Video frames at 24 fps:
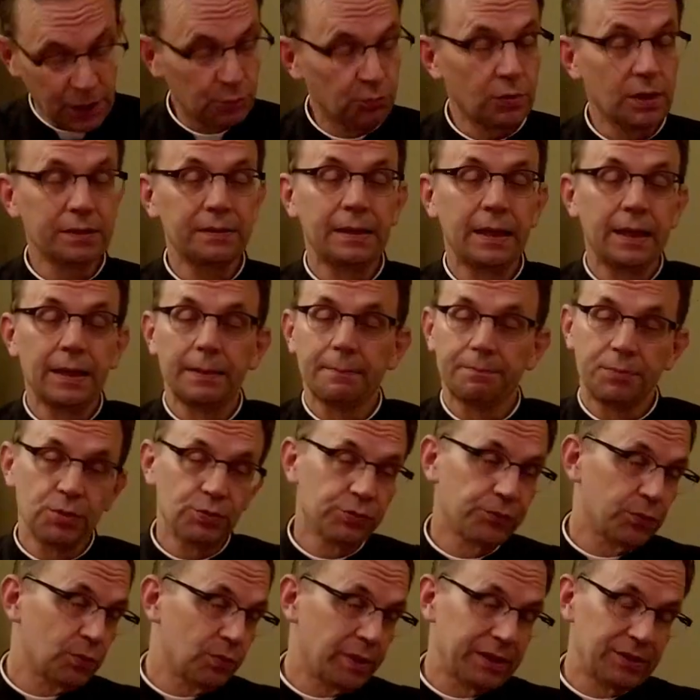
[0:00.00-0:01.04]
And one
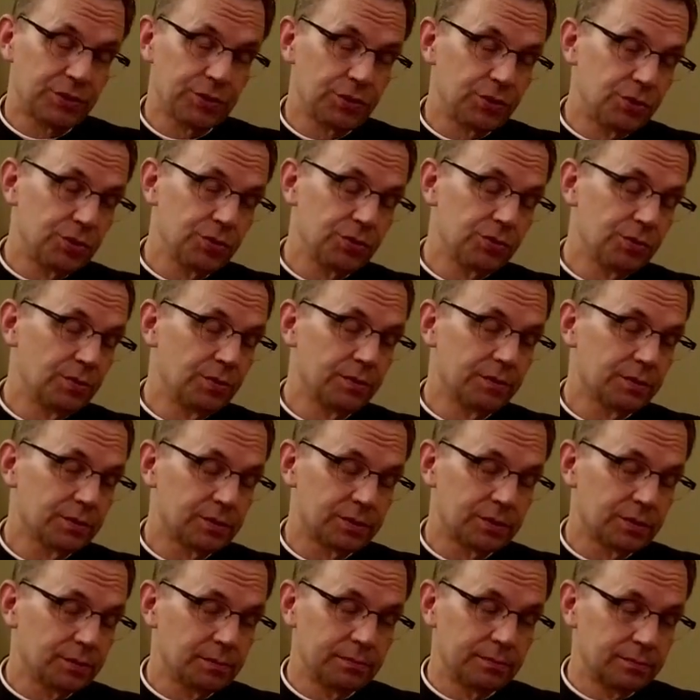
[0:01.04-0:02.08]
beautiful way to do
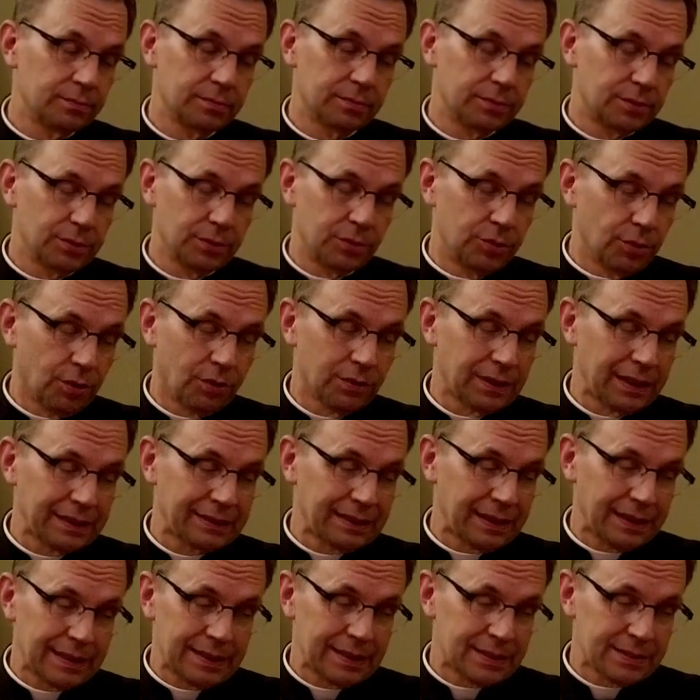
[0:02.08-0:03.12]
to, to grow
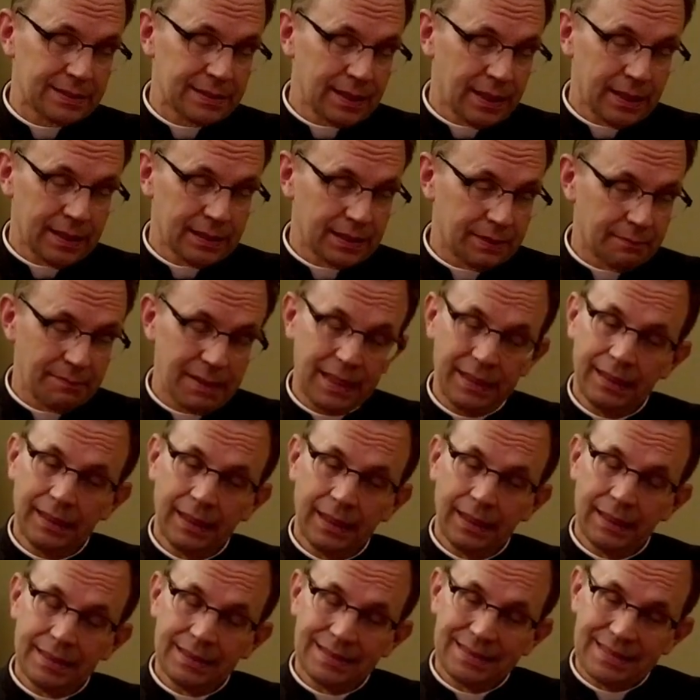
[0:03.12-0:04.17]
like that is to
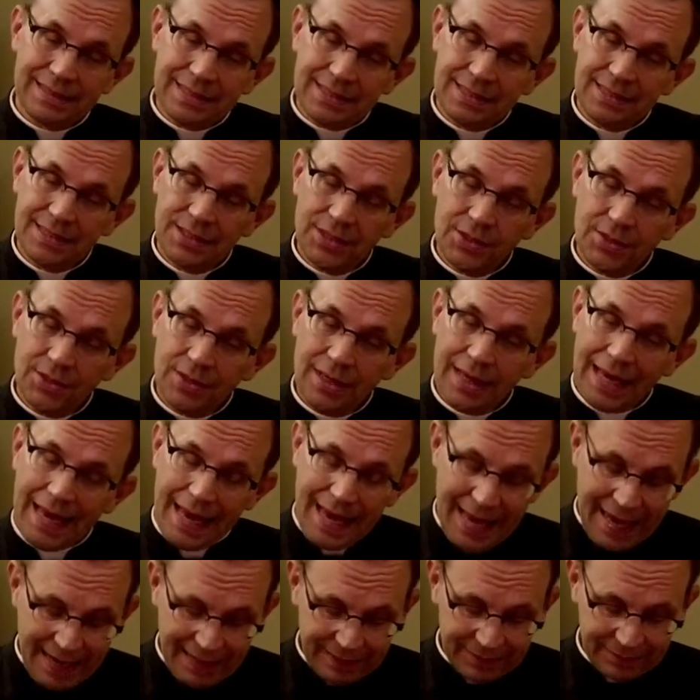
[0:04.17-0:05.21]
make sincere
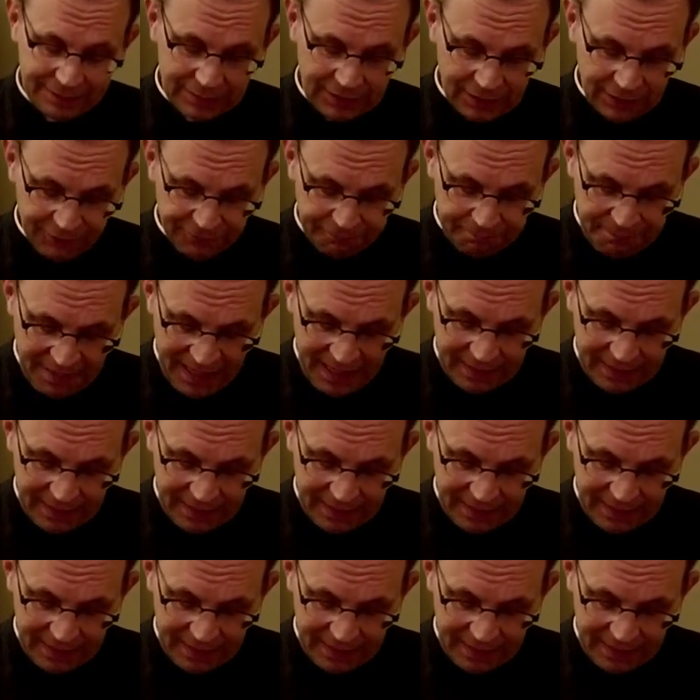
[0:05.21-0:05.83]
acts of